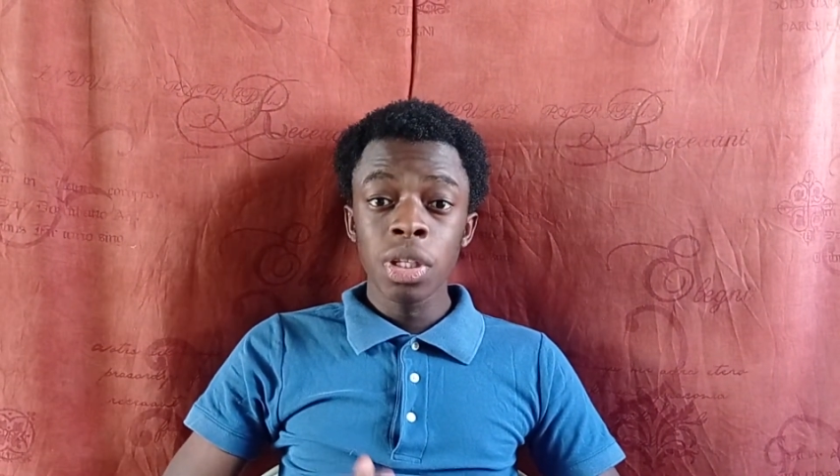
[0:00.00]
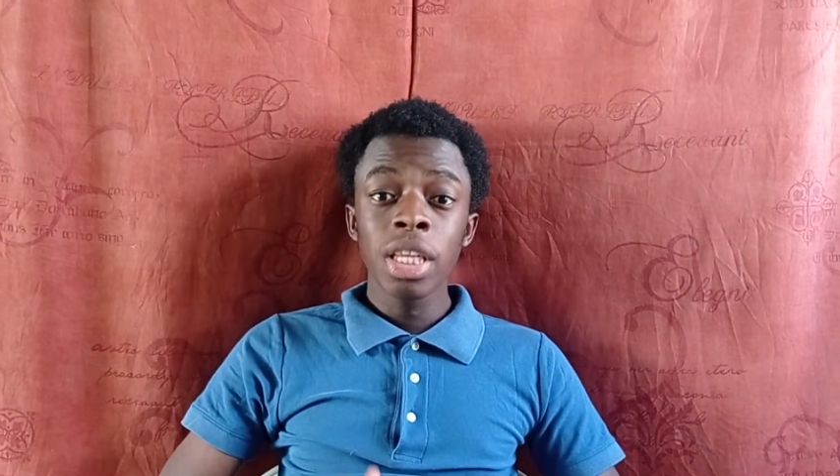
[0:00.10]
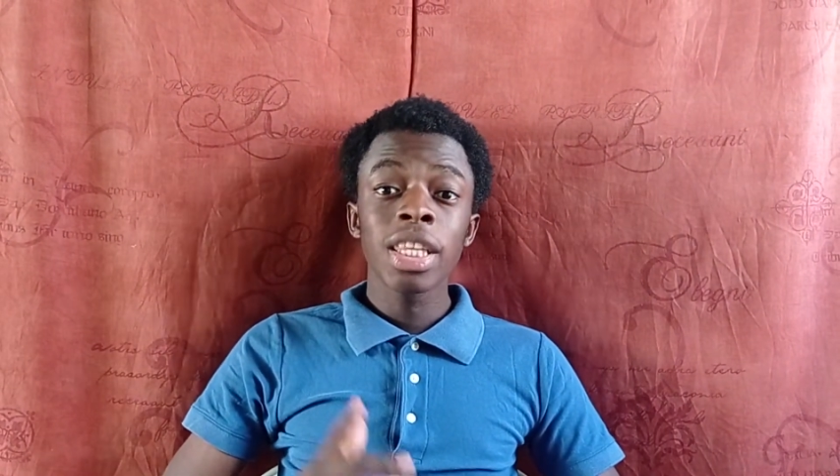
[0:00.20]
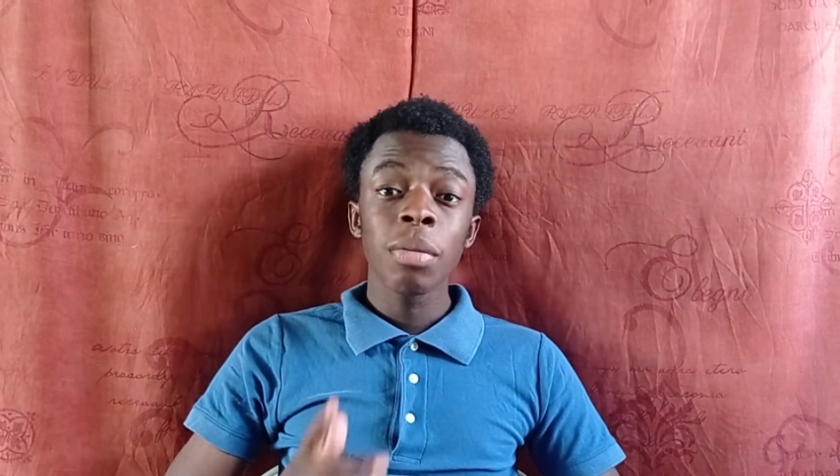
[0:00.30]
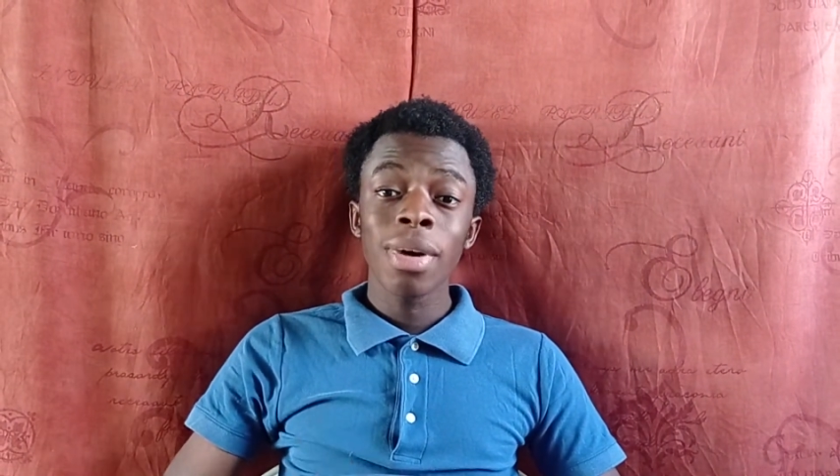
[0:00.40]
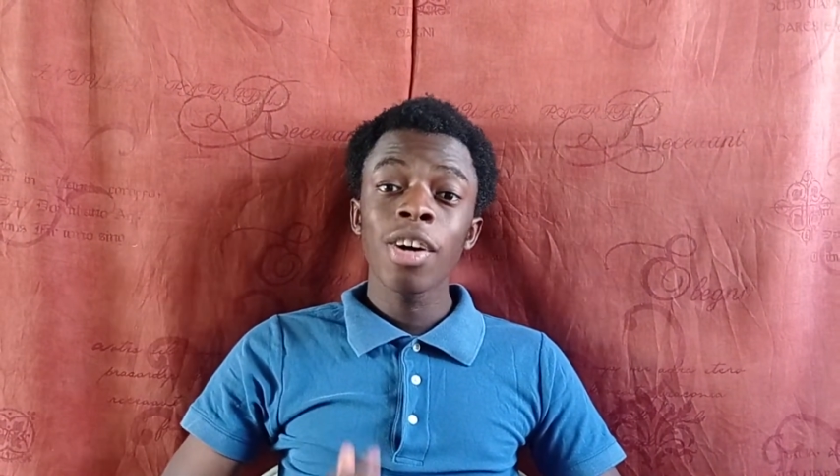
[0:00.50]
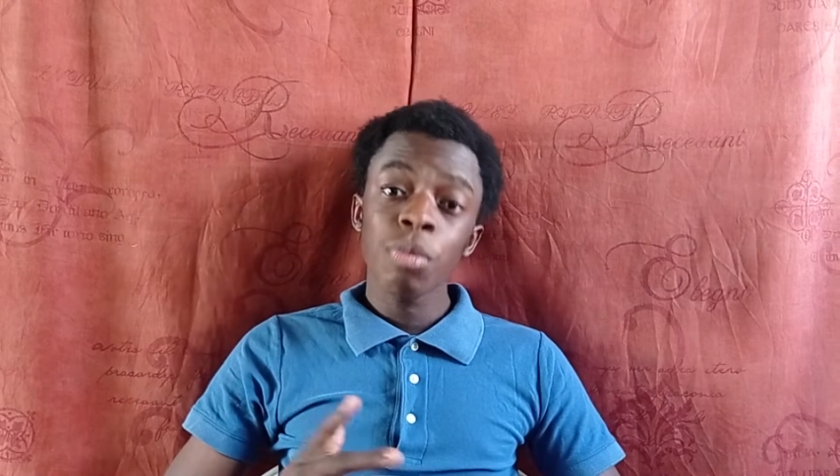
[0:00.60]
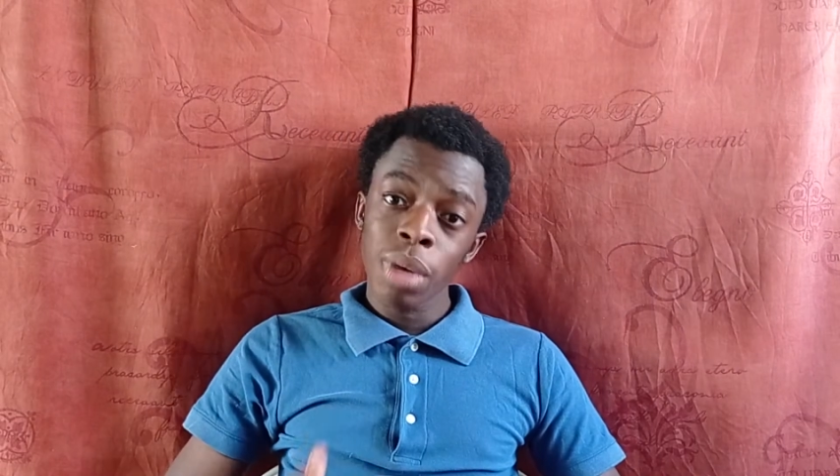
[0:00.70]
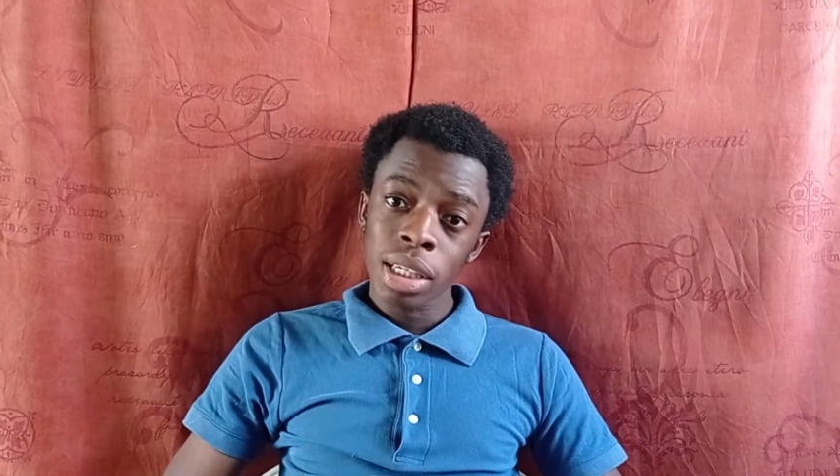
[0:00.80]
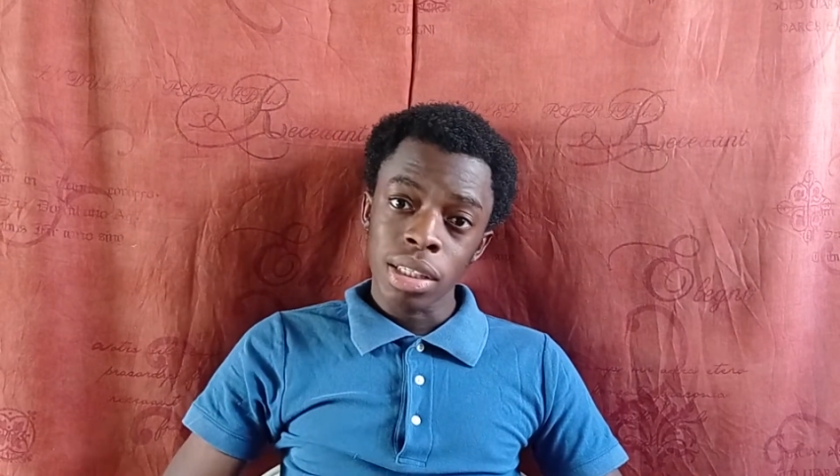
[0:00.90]

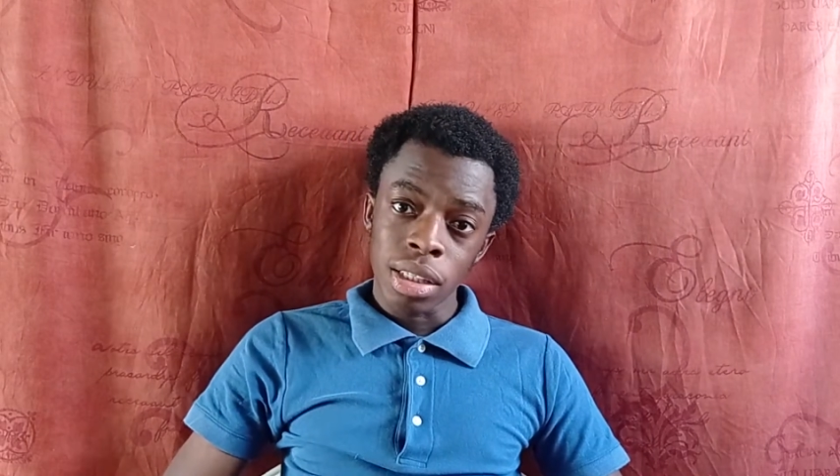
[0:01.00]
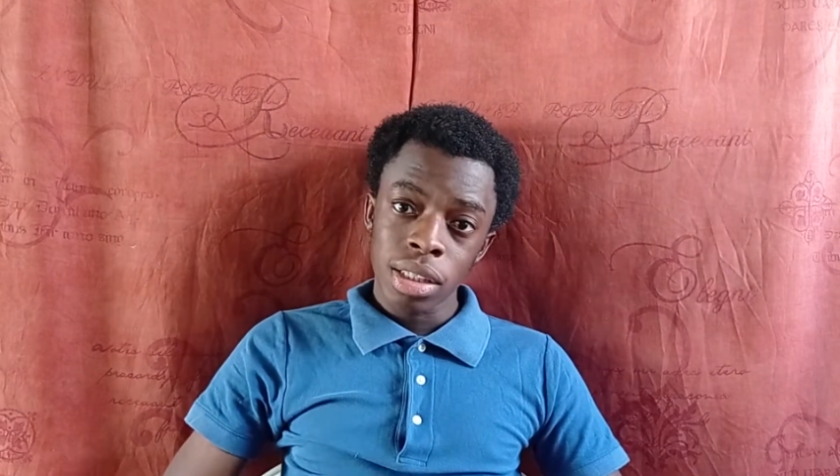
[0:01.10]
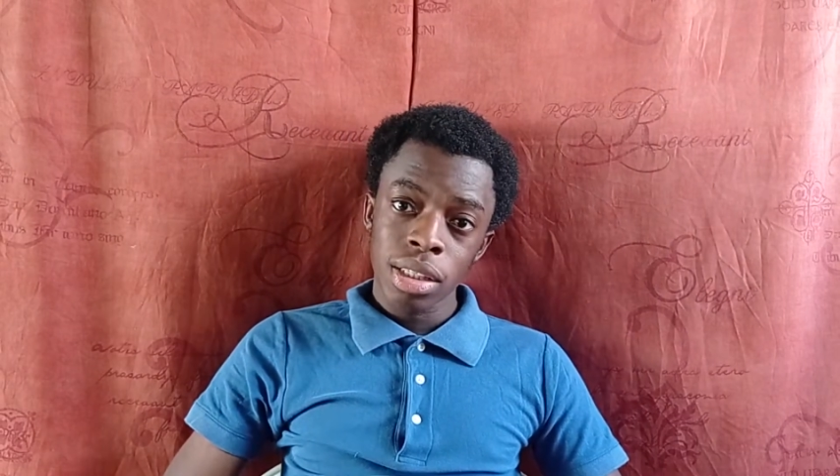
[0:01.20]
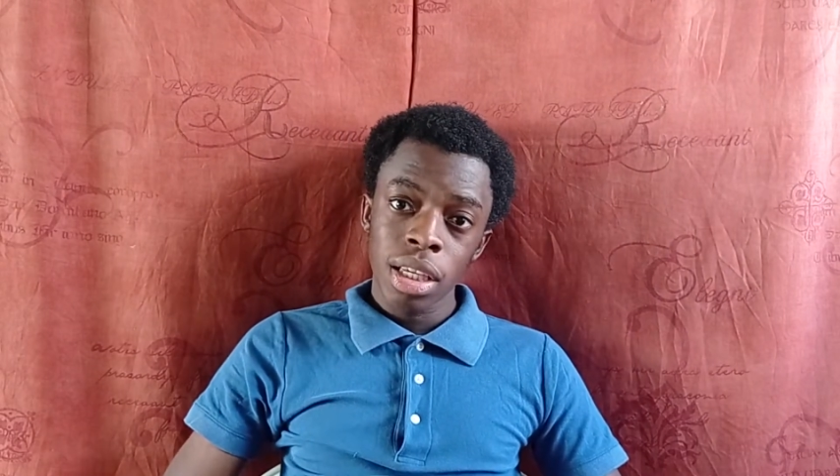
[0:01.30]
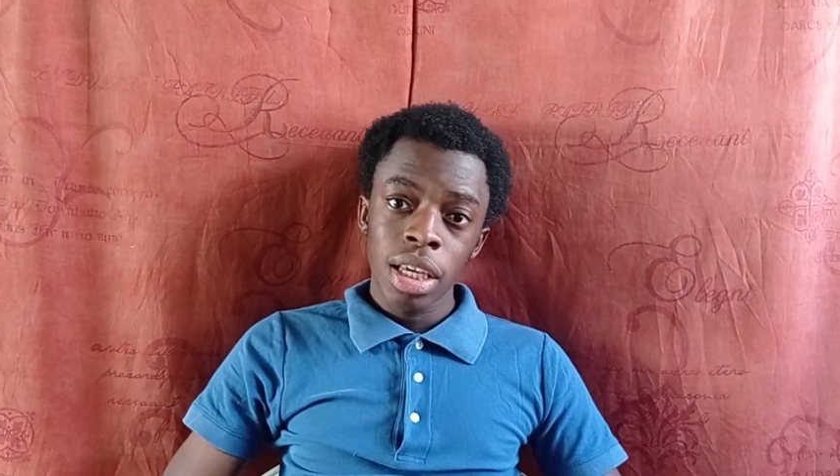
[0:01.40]
lithium-ion batteries,